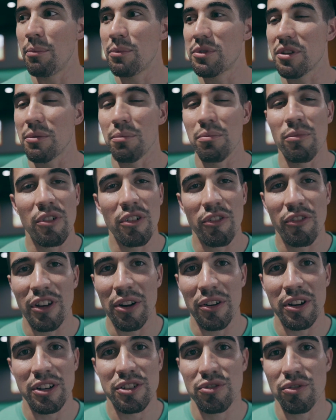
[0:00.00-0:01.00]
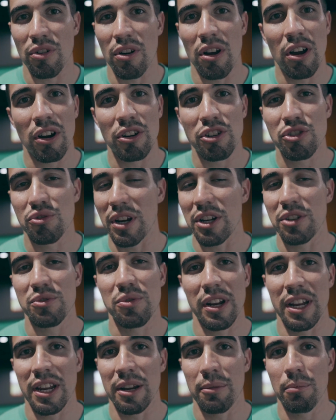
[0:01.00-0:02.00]
some very strong strength
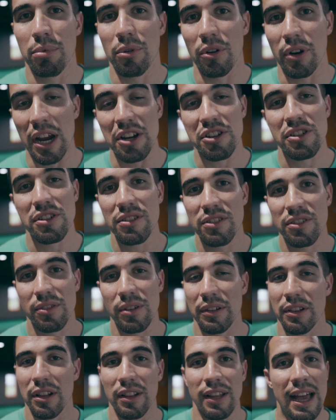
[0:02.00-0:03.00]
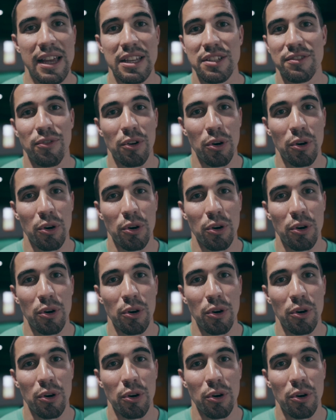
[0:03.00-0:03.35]
training progressions throughout the last